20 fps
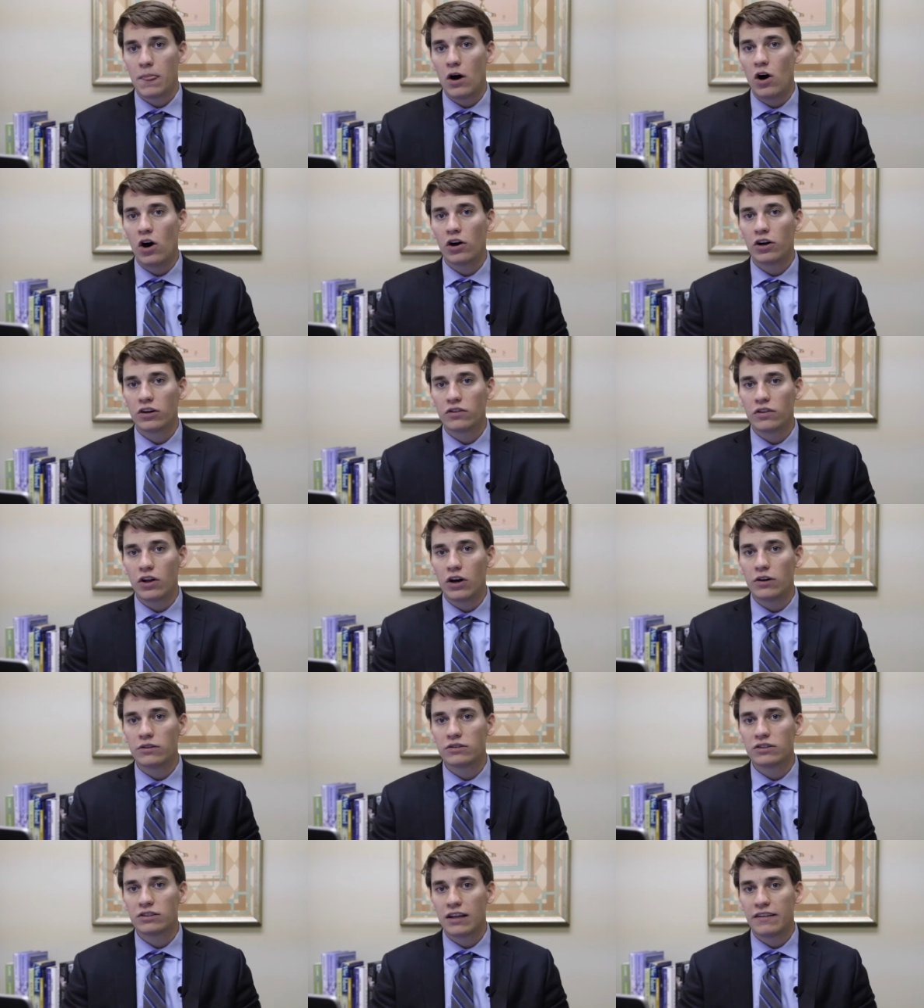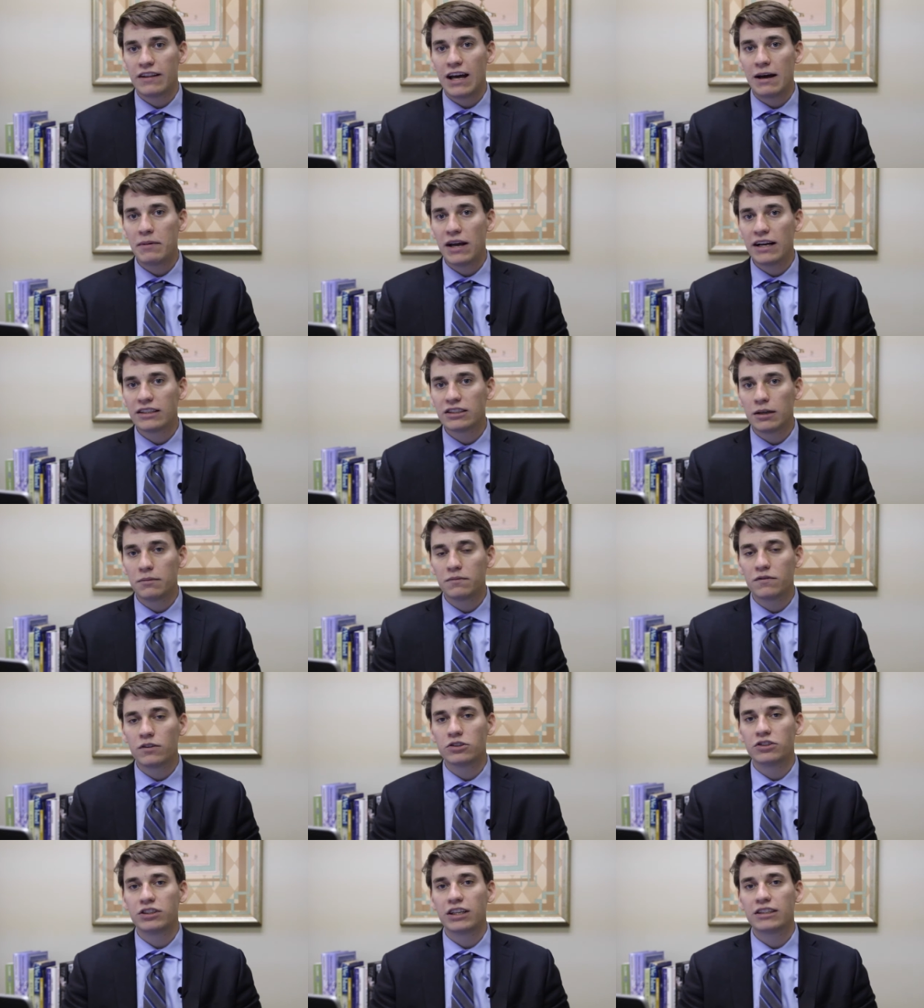on our loans, that makes
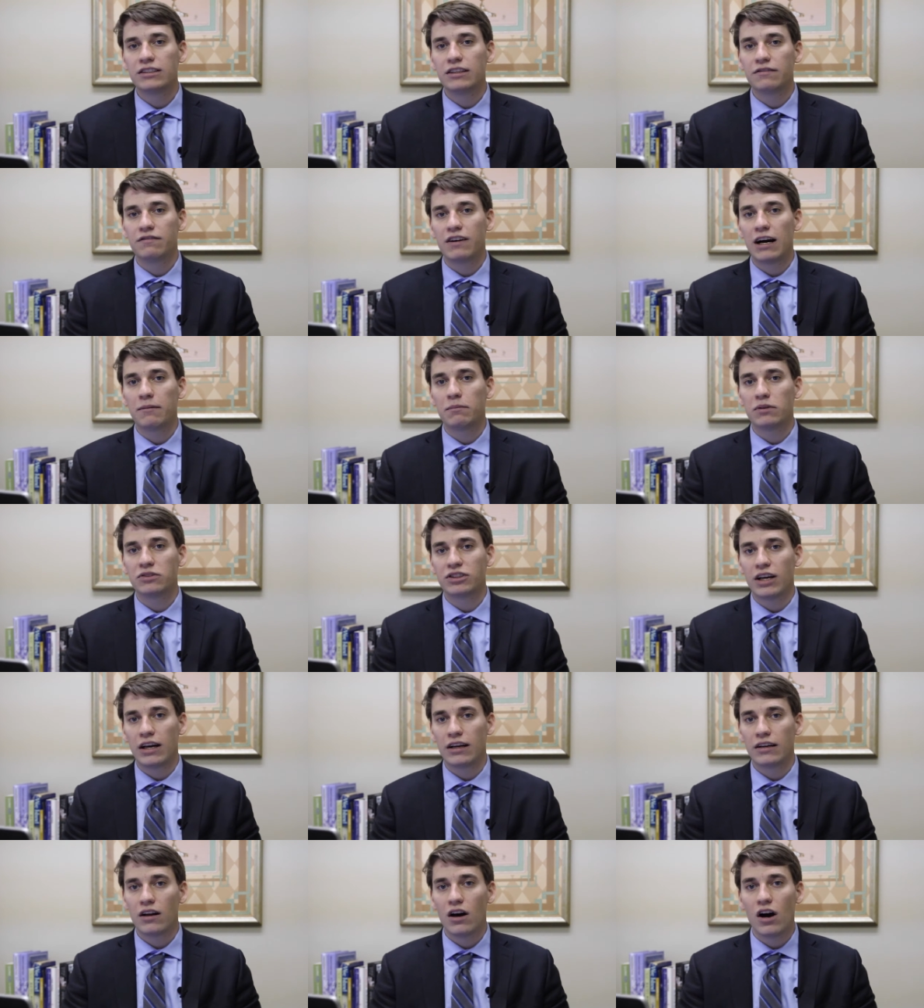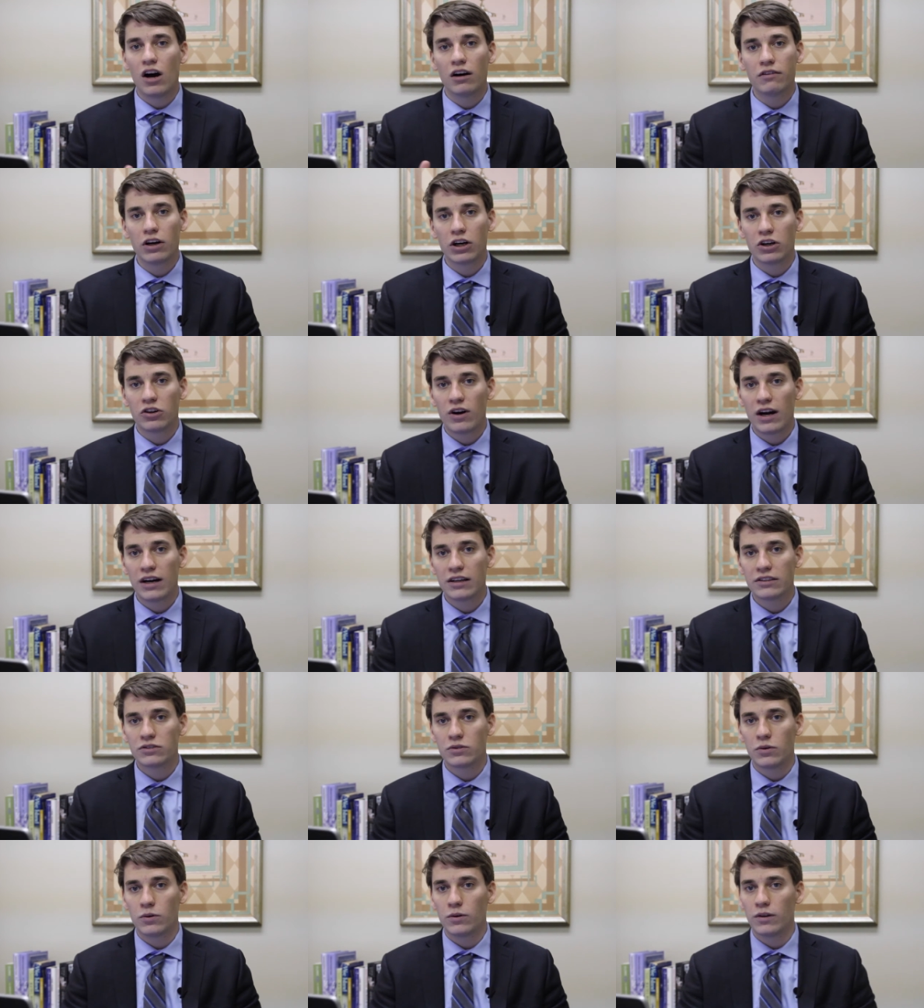up for 65% of our
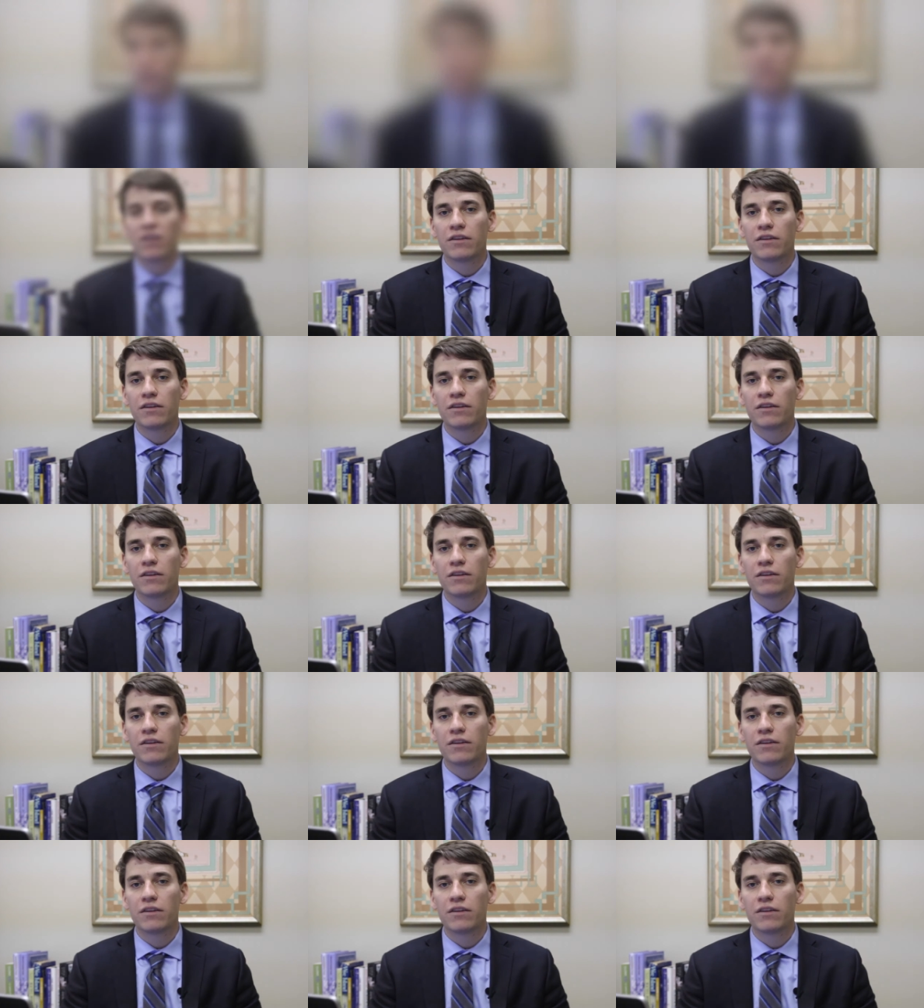credit score.